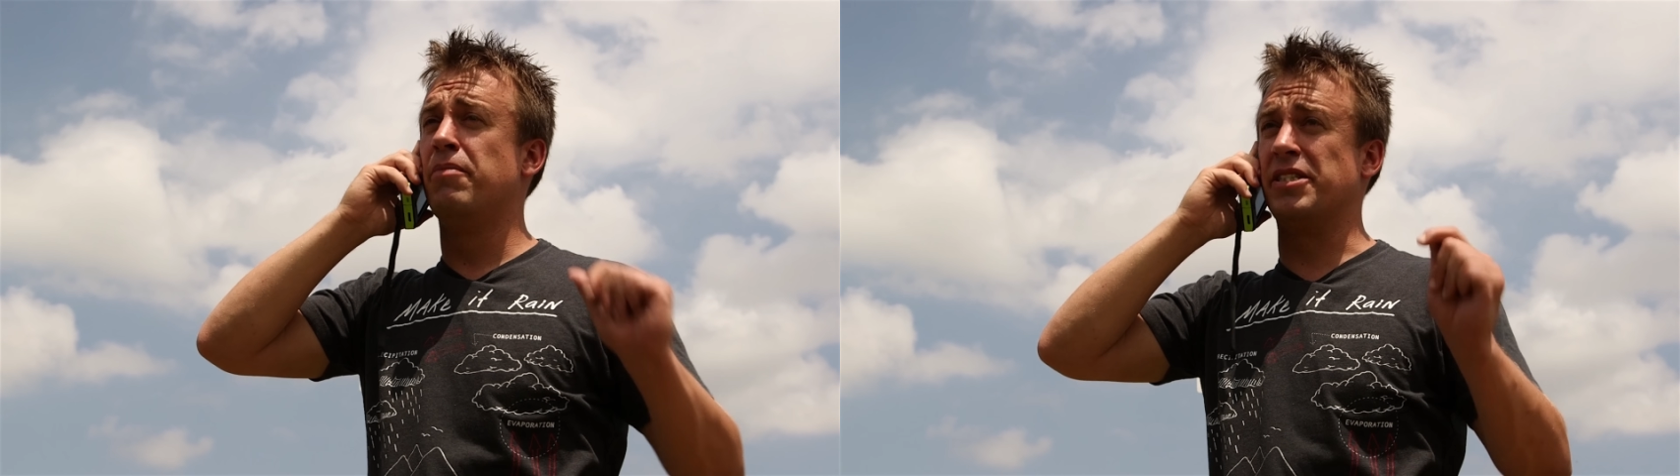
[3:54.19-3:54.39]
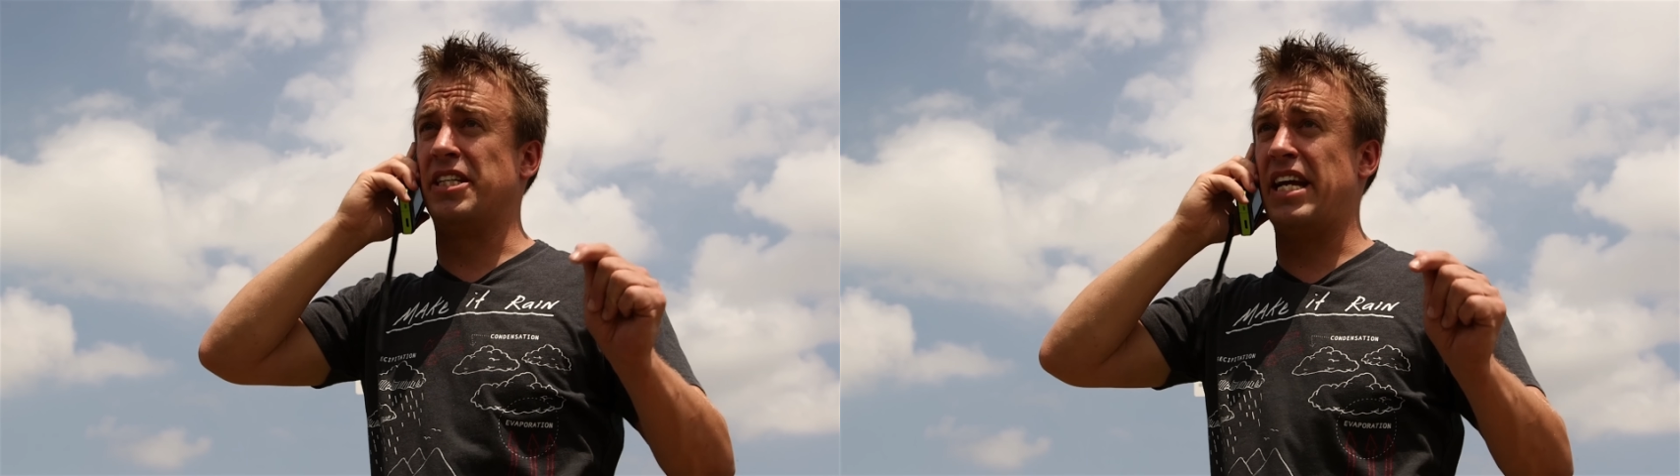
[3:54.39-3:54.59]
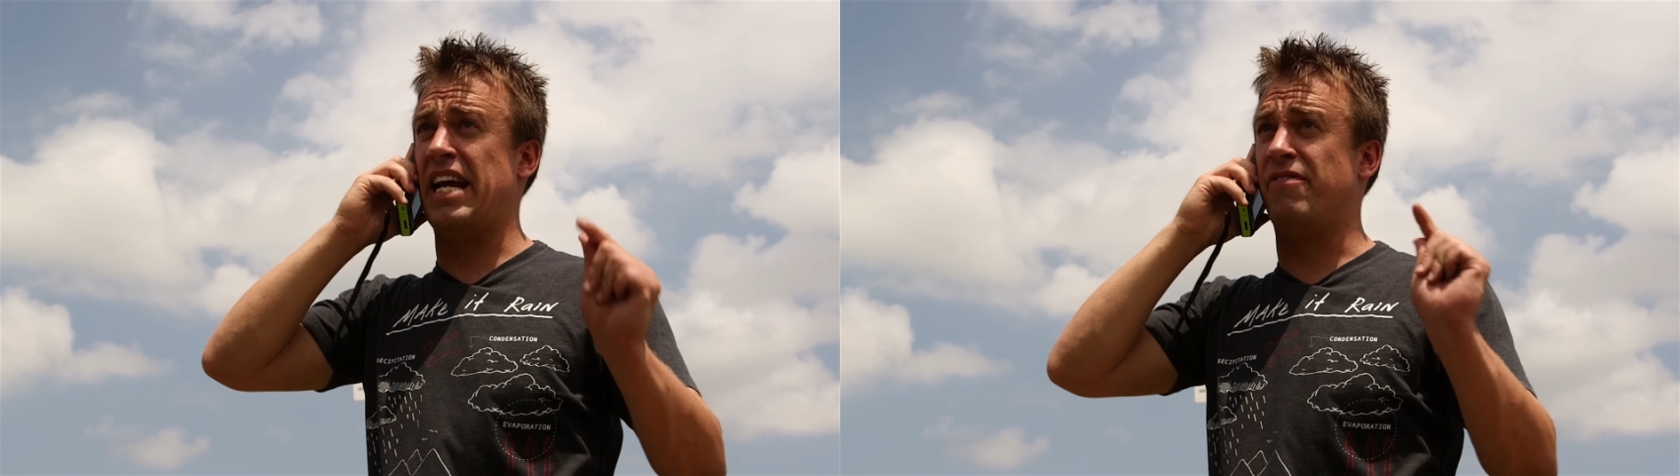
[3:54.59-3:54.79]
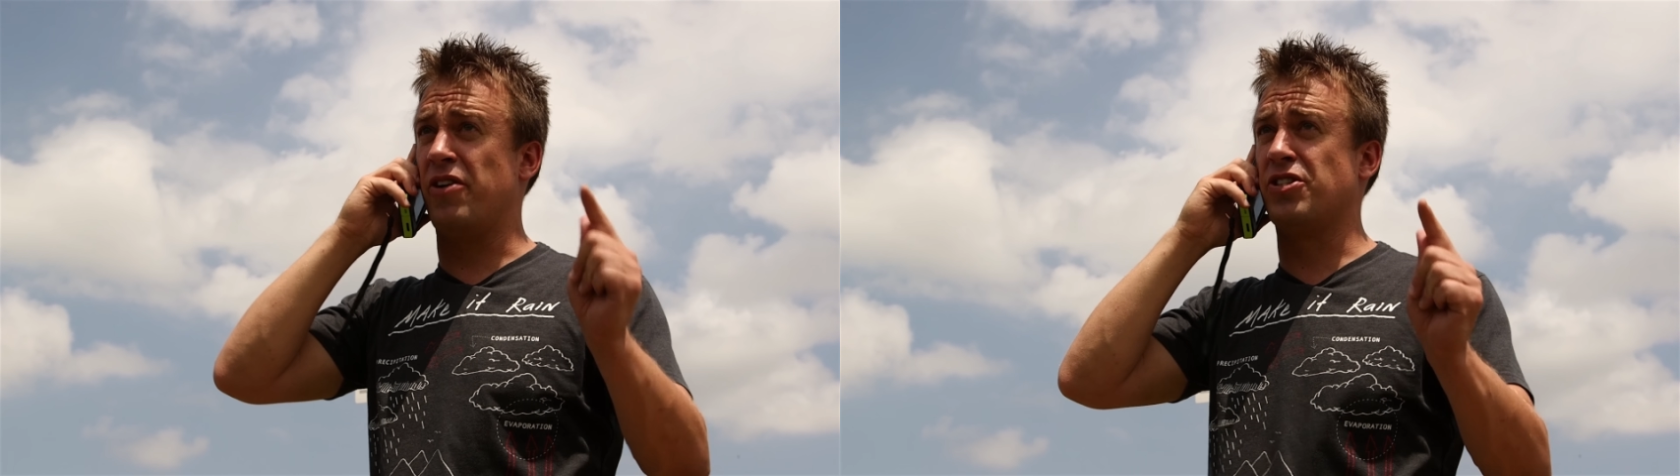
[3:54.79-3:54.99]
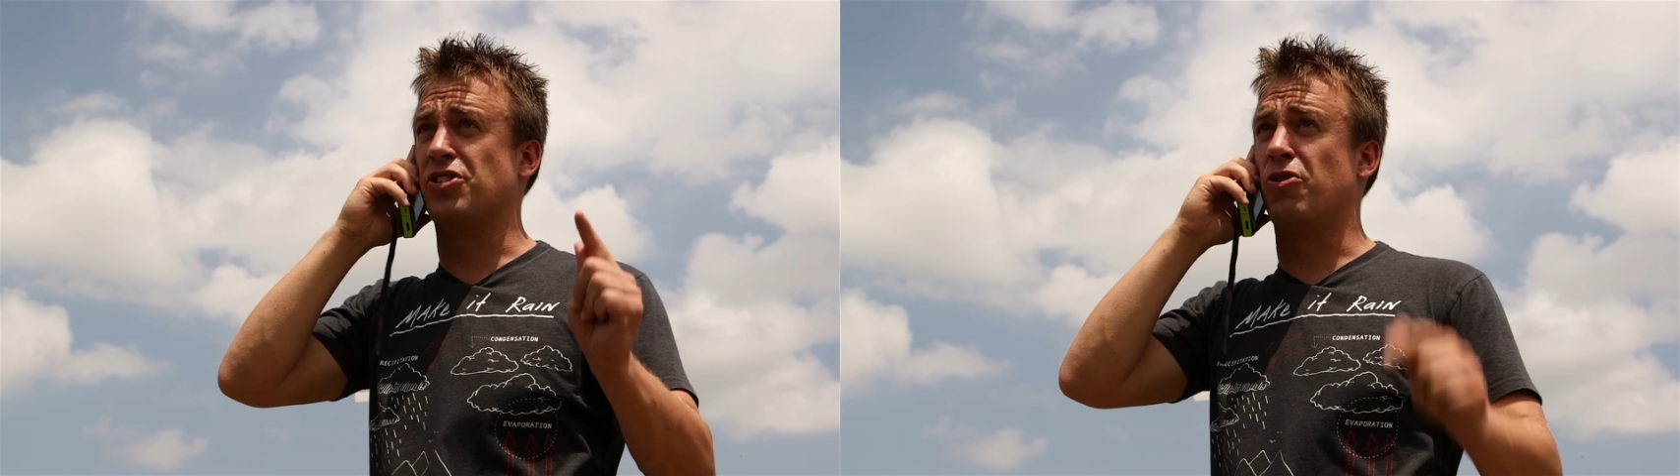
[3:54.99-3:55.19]
But today, if
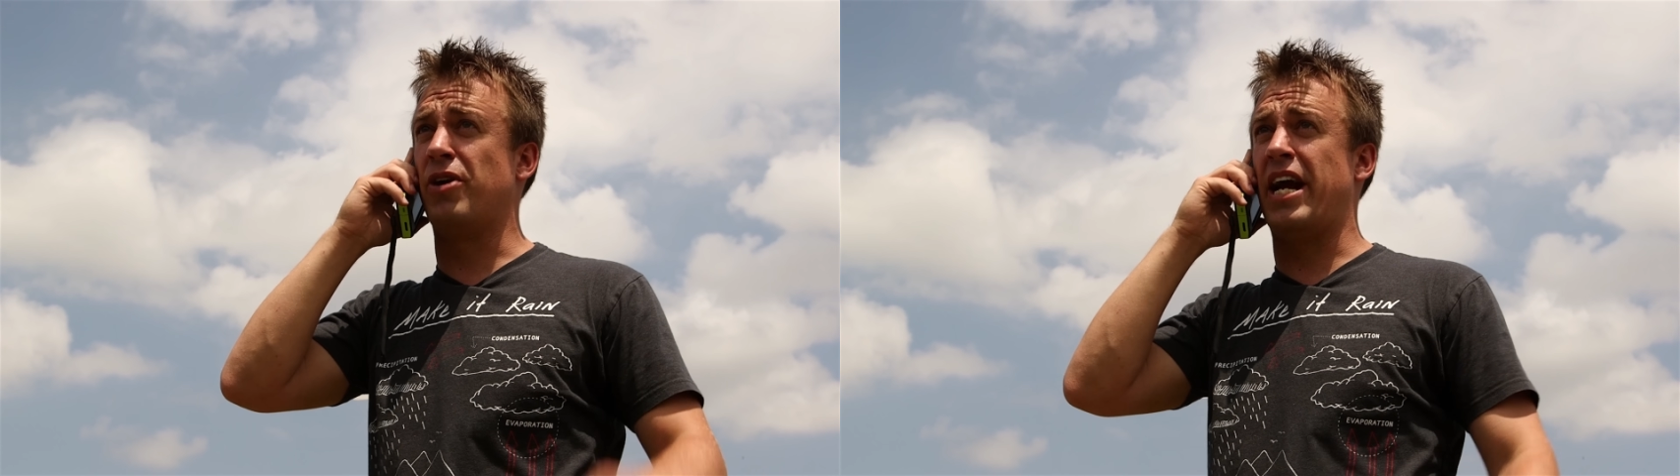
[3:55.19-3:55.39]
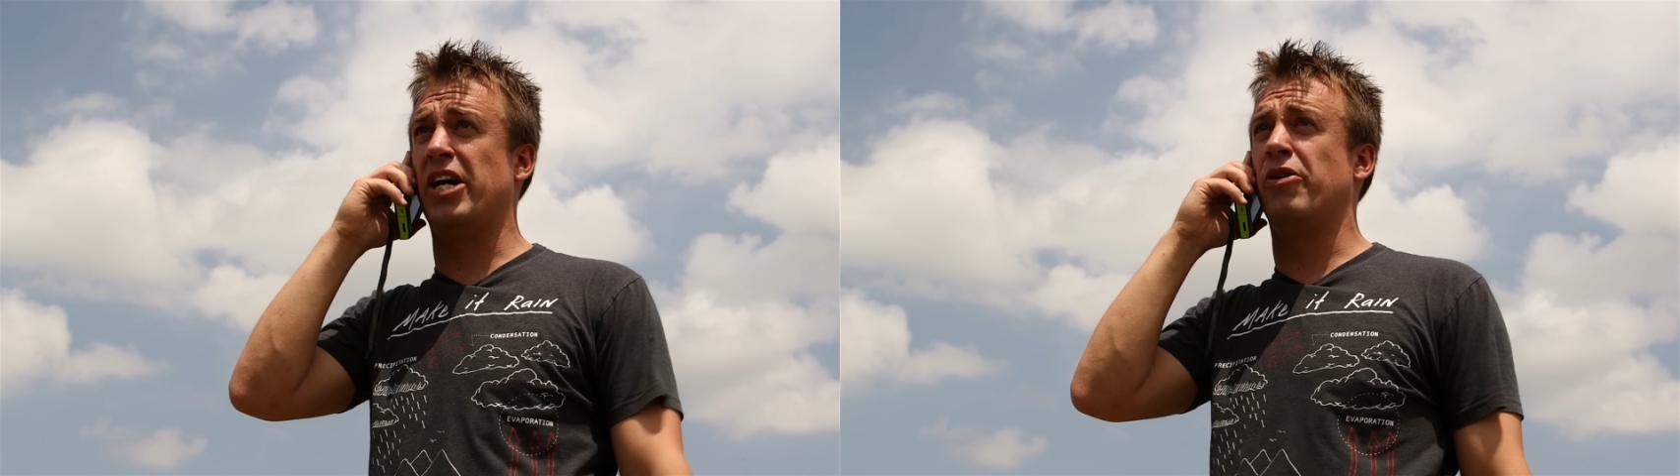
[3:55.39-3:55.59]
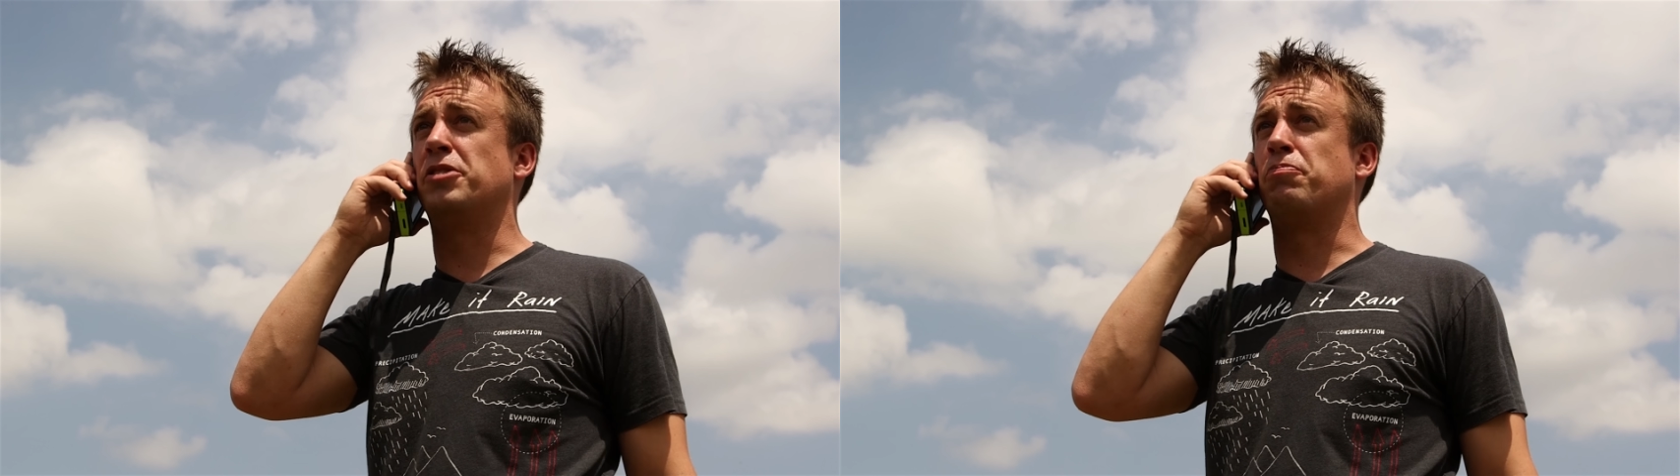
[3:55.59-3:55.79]
there's a tornado,